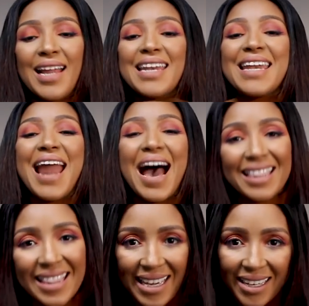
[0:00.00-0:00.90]

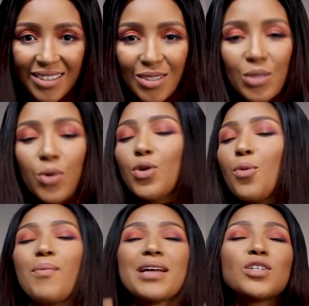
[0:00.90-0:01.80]
Nothing. So no
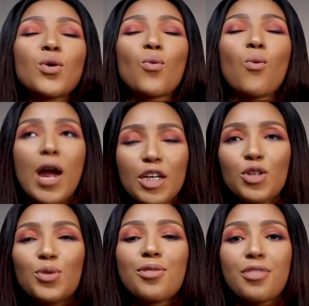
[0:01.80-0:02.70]
matter what
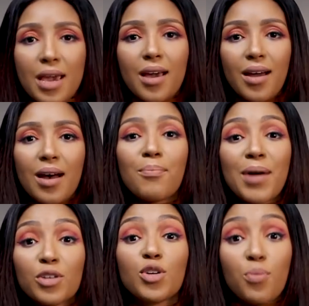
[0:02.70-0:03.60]
you think
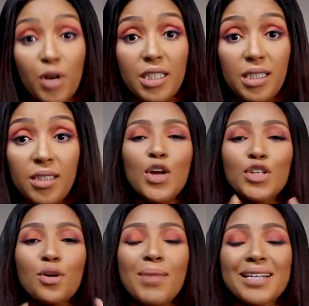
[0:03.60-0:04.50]
about your body,
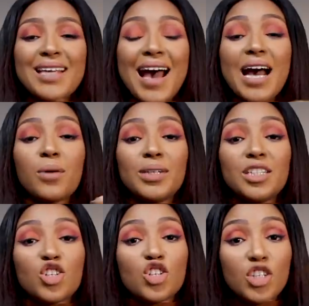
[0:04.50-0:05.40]
no matter how it
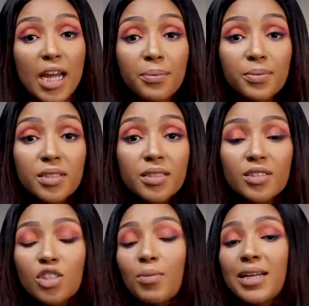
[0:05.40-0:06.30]
is shaped,
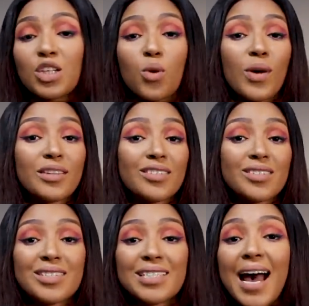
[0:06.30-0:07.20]
no matter what the
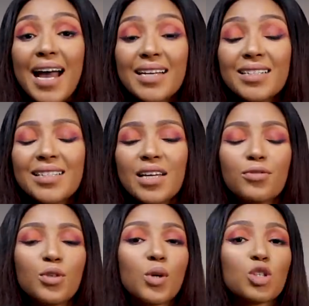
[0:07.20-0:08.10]
size,
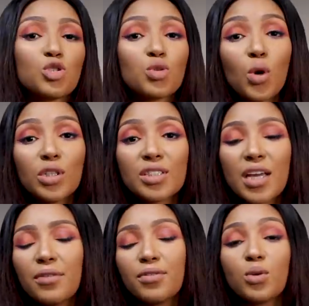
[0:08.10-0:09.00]
if you are short,
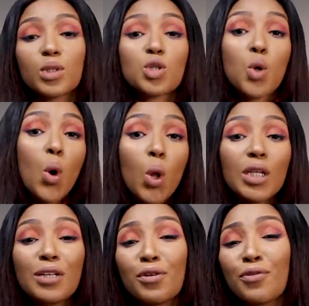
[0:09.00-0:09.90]
if you are
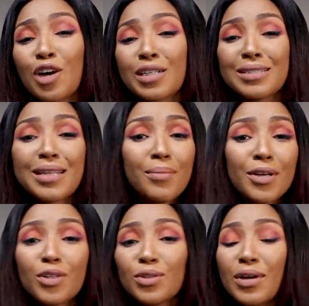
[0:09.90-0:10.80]
tall, if you've got a
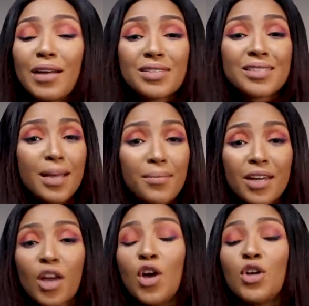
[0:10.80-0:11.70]
stomach, you don't have a
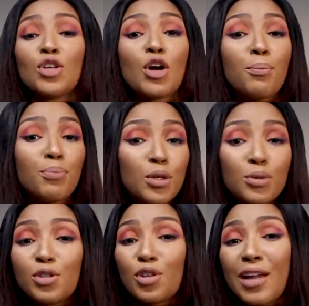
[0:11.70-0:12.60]
stomach, you got
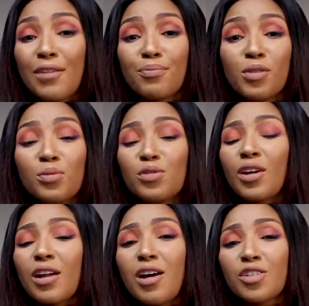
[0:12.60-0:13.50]
boobs, you don't have boobs, you're
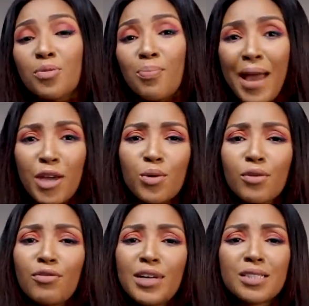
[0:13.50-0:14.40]
not an arch your back, you
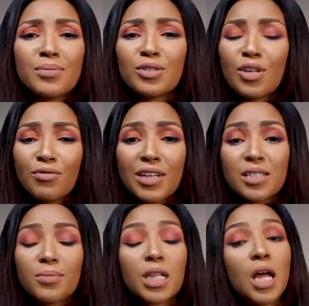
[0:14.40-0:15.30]
are flexible,
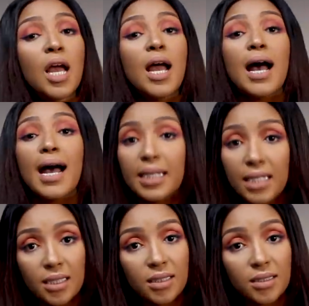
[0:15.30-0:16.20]
non-flexible,
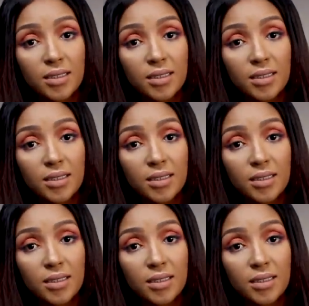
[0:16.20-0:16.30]
honey,